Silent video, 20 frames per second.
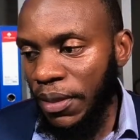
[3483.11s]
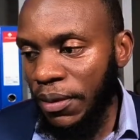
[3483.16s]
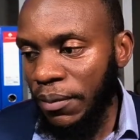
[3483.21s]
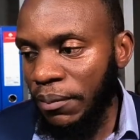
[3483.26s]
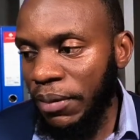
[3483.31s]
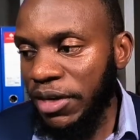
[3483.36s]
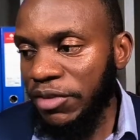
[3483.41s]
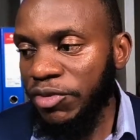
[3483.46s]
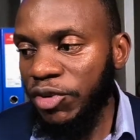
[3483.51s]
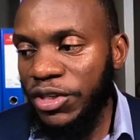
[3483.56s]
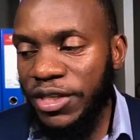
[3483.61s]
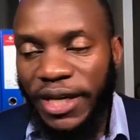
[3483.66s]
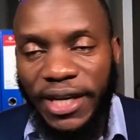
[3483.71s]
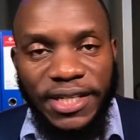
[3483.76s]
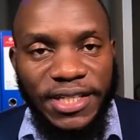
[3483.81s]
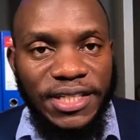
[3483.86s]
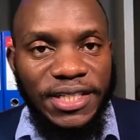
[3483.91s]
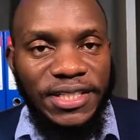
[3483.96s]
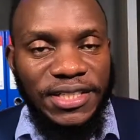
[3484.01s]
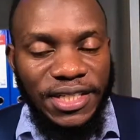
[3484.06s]
But if you're
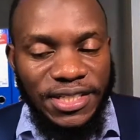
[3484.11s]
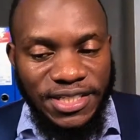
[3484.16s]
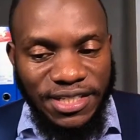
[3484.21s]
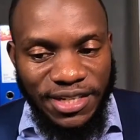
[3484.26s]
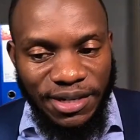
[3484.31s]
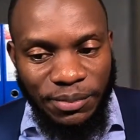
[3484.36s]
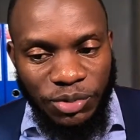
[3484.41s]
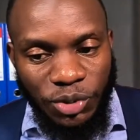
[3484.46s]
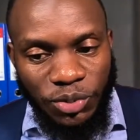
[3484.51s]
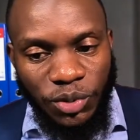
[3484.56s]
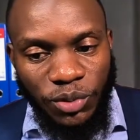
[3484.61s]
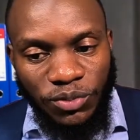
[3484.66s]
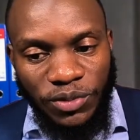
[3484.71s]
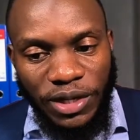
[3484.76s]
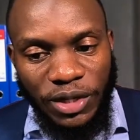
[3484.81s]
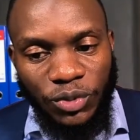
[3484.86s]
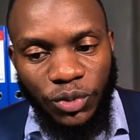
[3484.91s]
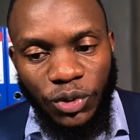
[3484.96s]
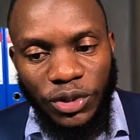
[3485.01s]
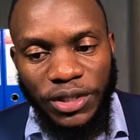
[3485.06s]
targeting just the reabsorption of
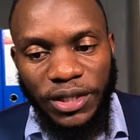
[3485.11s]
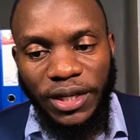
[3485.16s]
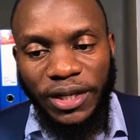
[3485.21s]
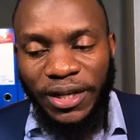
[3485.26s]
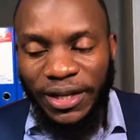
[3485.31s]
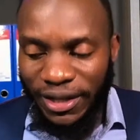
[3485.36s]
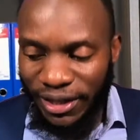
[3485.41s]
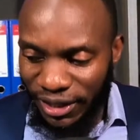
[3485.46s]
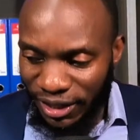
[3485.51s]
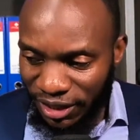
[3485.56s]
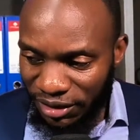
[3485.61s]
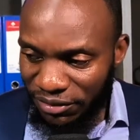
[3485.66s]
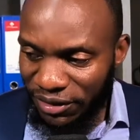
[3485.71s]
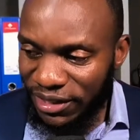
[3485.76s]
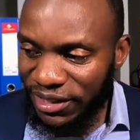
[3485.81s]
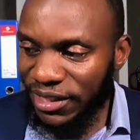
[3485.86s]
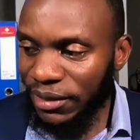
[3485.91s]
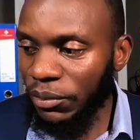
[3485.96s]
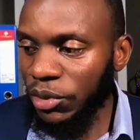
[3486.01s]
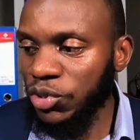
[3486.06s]
that water,
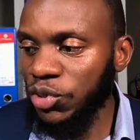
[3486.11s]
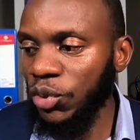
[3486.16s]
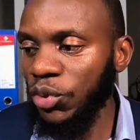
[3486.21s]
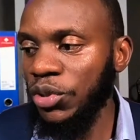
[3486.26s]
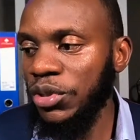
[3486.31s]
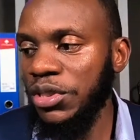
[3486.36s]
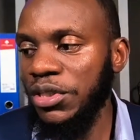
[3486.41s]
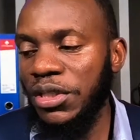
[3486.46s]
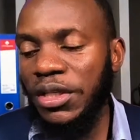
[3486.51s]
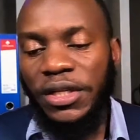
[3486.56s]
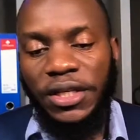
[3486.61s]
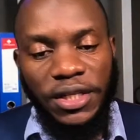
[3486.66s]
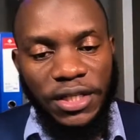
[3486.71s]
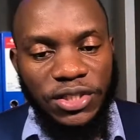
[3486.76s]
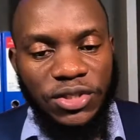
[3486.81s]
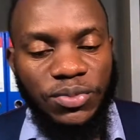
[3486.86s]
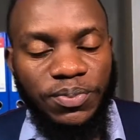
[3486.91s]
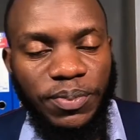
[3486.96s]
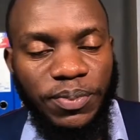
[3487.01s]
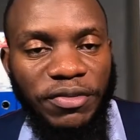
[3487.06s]
even table salt
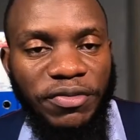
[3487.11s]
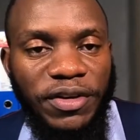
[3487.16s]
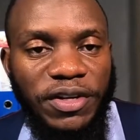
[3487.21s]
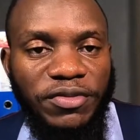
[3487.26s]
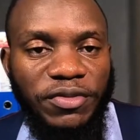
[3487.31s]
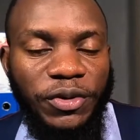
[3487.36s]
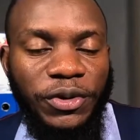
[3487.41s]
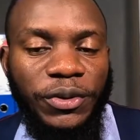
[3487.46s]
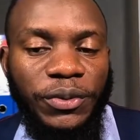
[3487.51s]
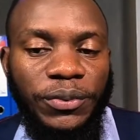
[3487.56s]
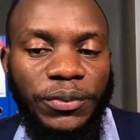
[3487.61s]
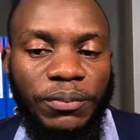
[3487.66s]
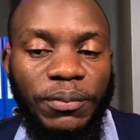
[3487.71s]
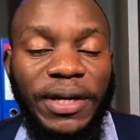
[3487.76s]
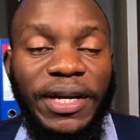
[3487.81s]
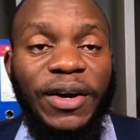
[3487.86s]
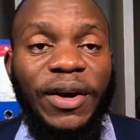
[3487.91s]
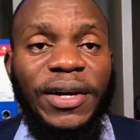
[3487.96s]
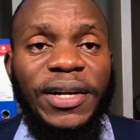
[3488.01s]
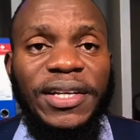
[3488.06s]
is perfect for you. But
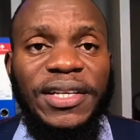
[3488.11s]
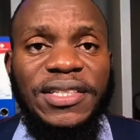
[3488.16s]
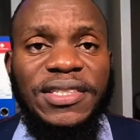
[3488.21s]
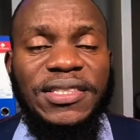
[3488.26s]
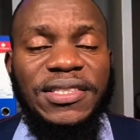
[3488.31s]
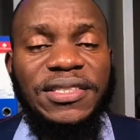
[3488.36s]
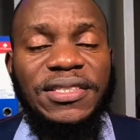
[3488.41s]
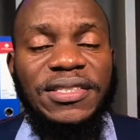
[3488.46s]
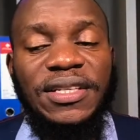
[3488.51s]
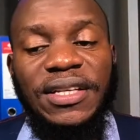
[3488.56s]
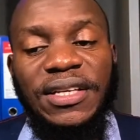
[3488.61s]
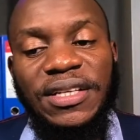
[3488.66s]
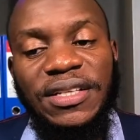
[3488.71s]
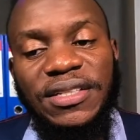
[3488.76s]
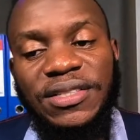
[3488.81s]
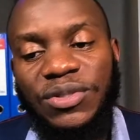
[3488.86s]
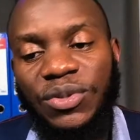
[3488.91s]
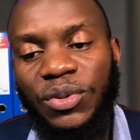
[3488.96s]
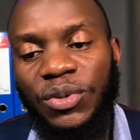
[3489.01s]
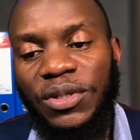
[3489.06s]
nowadays,
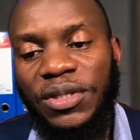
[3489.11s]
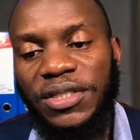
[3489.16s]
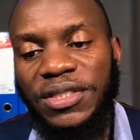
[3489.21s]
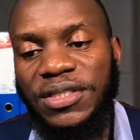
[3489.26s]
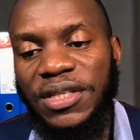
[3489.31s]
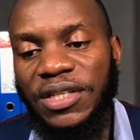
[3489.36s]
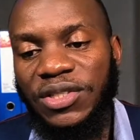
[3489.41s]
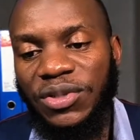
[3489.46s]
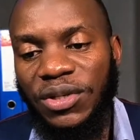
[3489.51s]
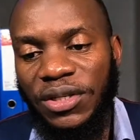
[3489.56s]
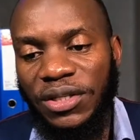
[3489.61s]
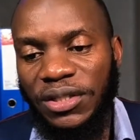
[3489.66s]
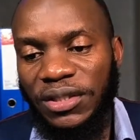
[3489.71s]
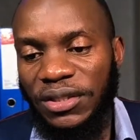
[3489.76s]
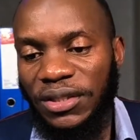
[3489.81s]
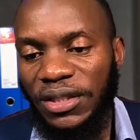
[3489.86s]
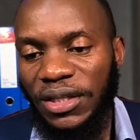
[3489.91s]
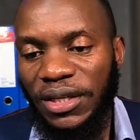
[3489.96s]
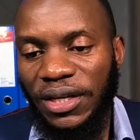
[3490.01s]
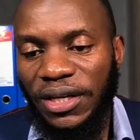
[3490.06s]
salt is actually
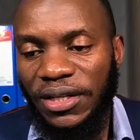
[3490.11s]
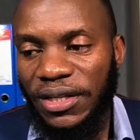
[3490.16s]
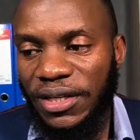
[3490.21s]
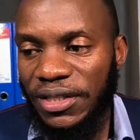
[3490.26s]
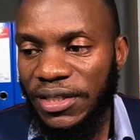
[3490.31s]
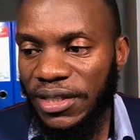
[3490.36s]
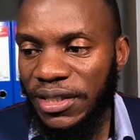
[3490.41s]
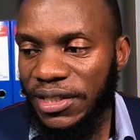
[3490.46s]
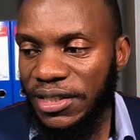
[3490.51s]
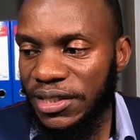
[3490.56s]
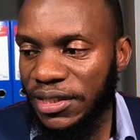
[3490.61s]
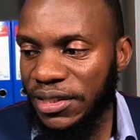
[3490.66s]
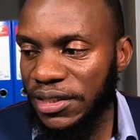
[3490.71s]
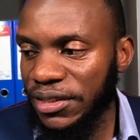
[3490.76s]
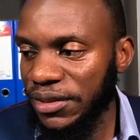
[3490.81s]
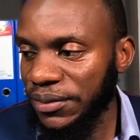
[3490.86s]
adulterated.